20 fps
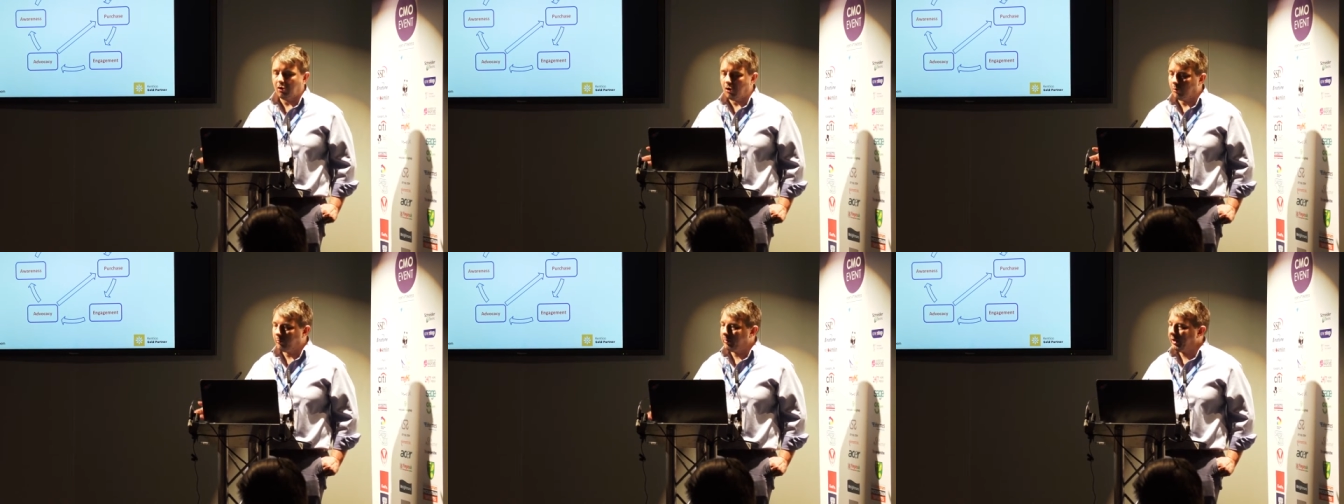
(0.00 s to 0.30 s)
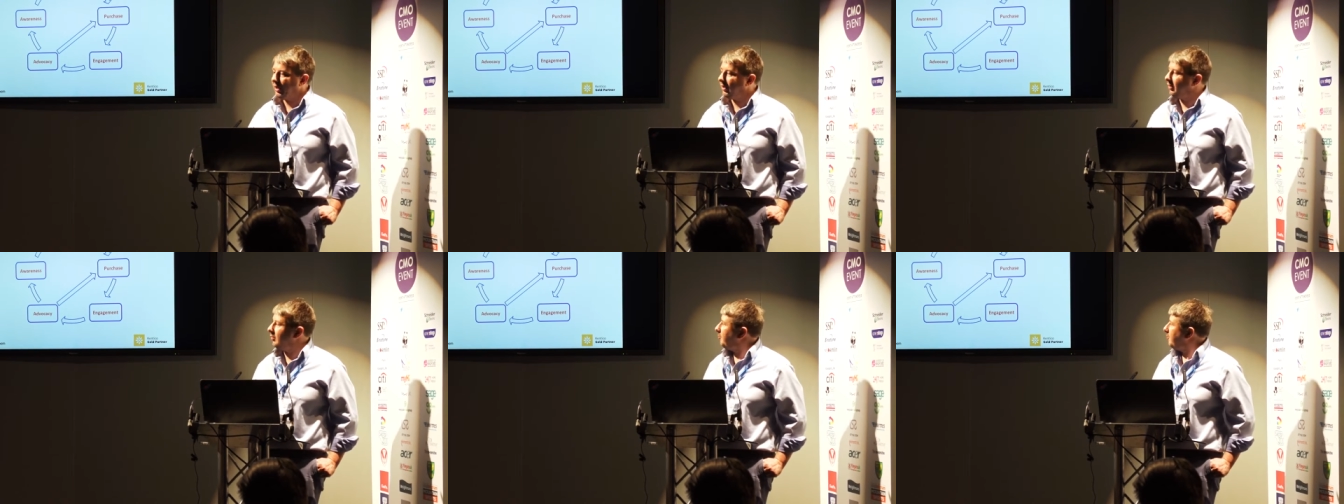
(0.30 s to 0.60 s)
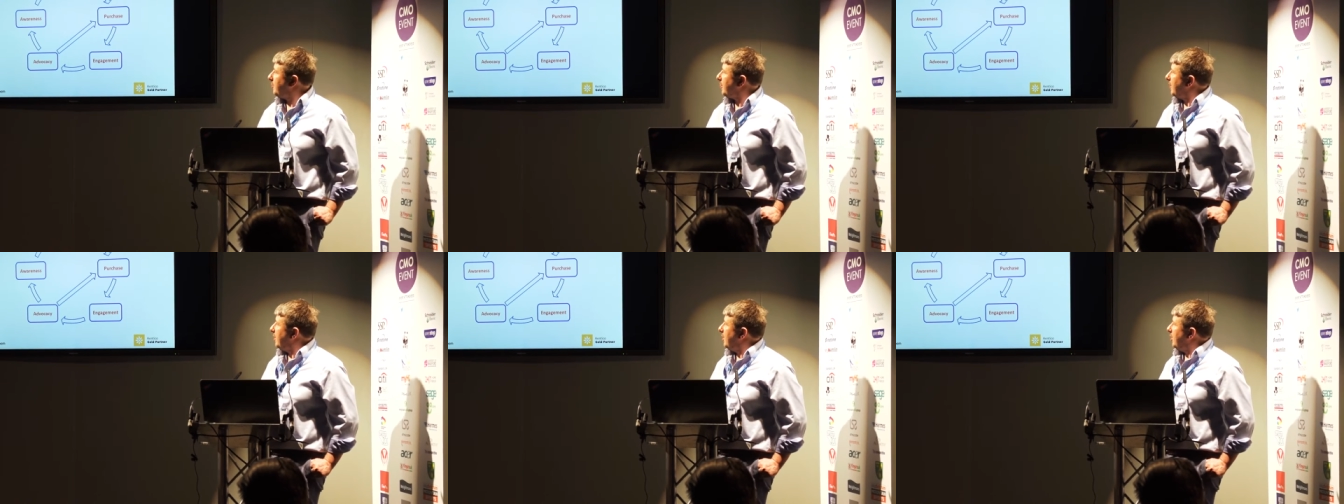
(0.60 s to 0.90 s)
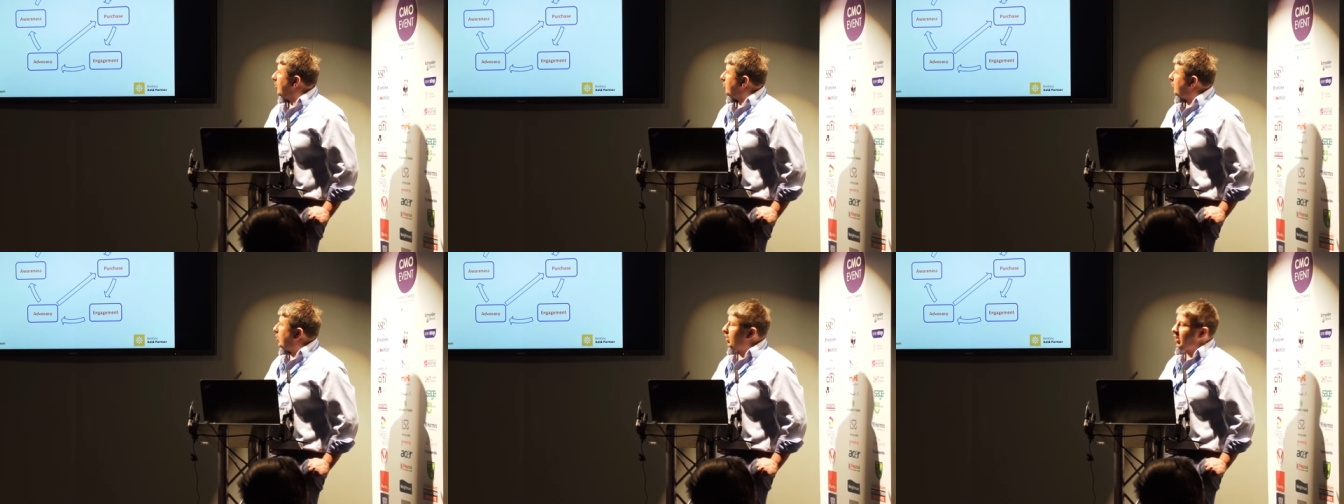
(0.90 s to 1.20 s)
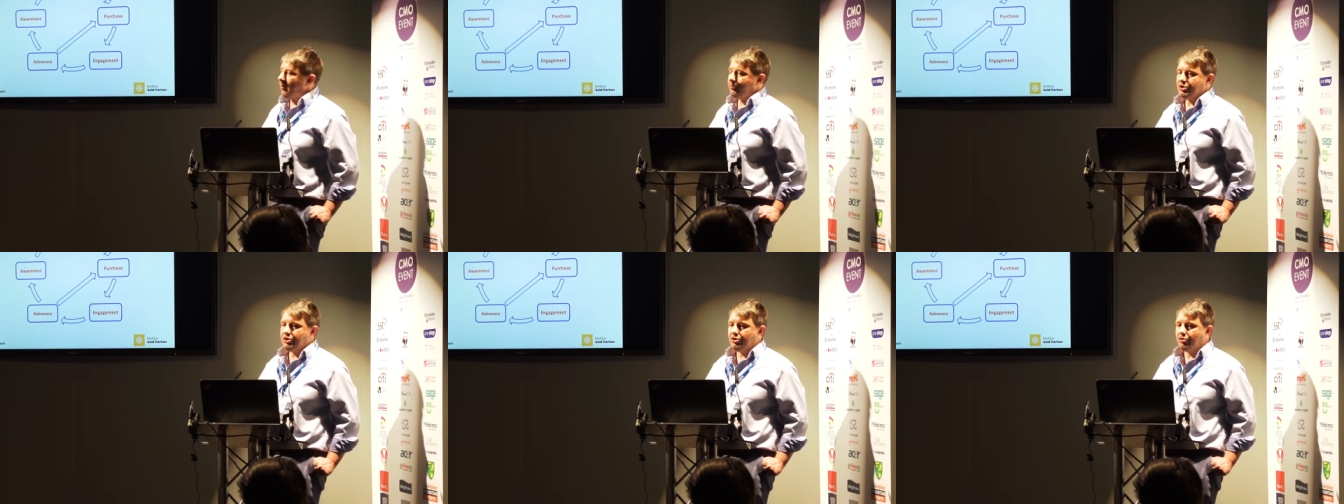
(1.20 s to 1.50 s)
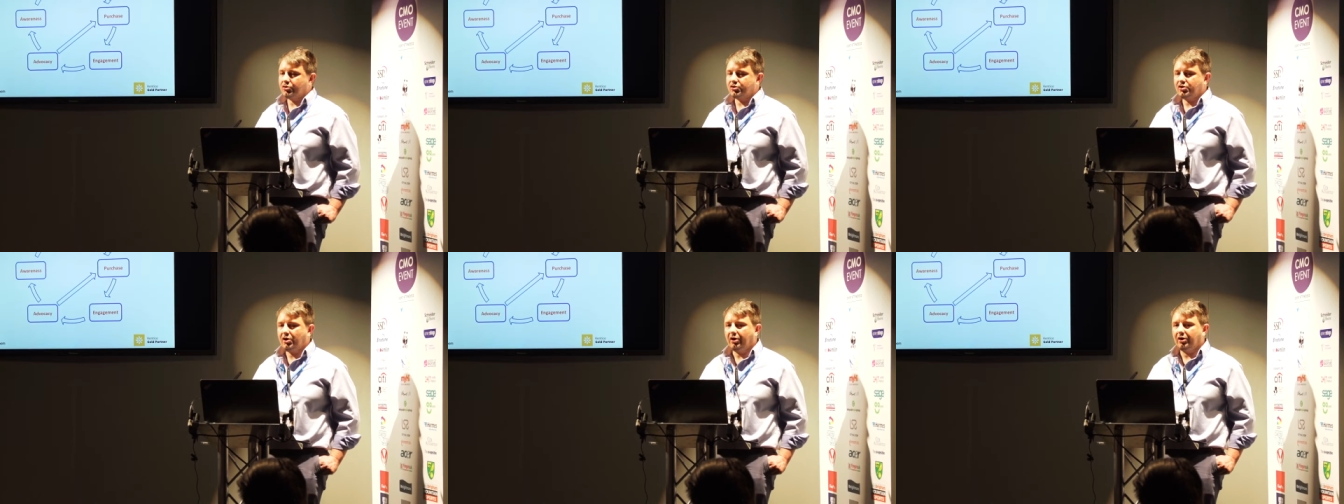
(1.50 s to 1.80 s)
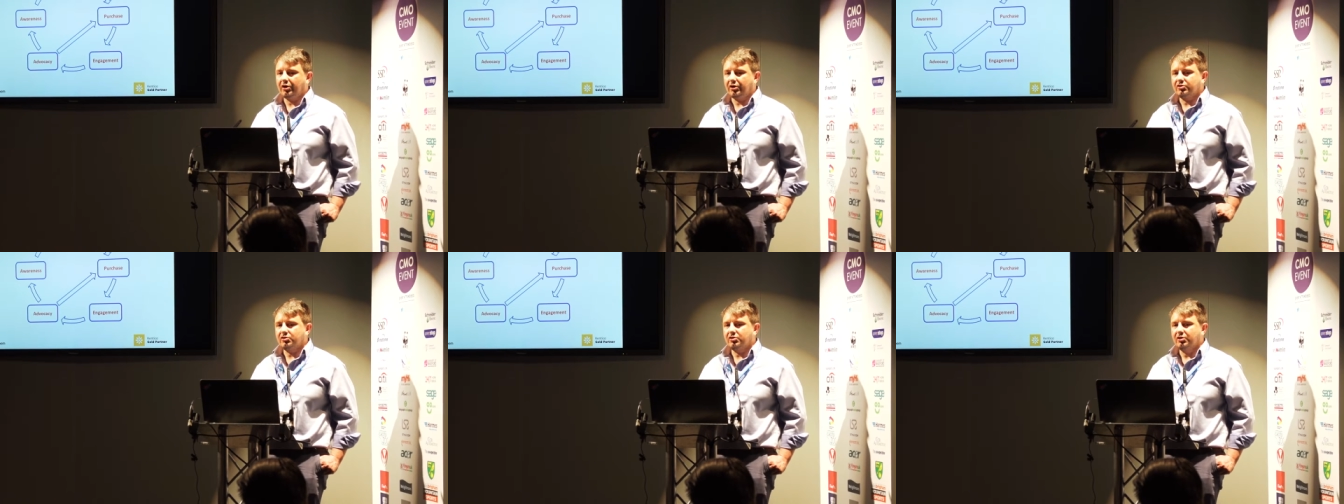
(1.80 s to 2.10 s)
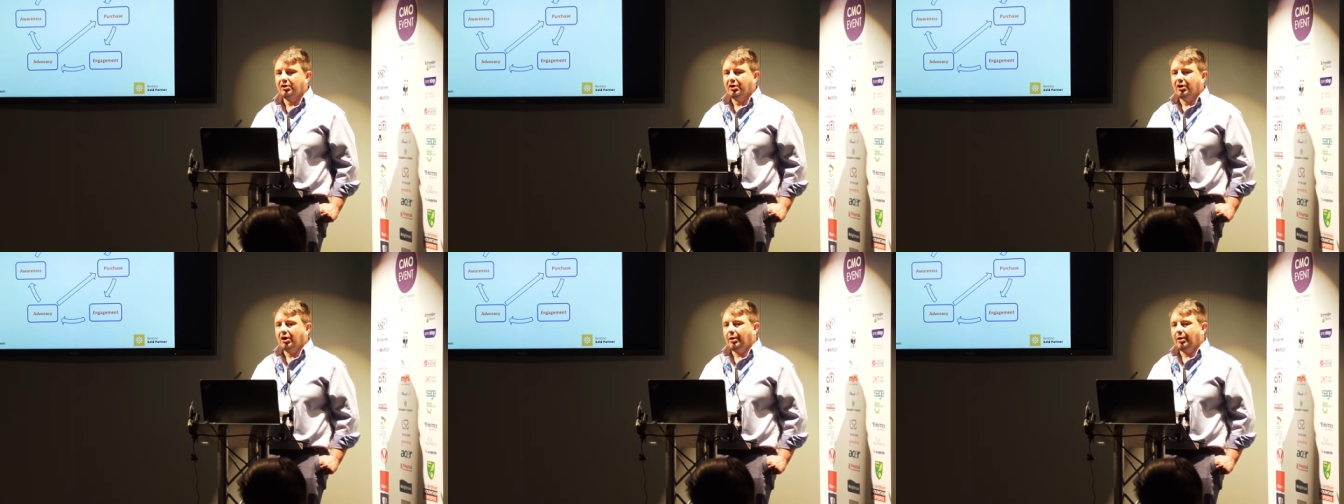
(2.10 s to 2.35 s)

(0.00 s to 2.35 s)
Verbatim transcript: or Bing, they come to your site.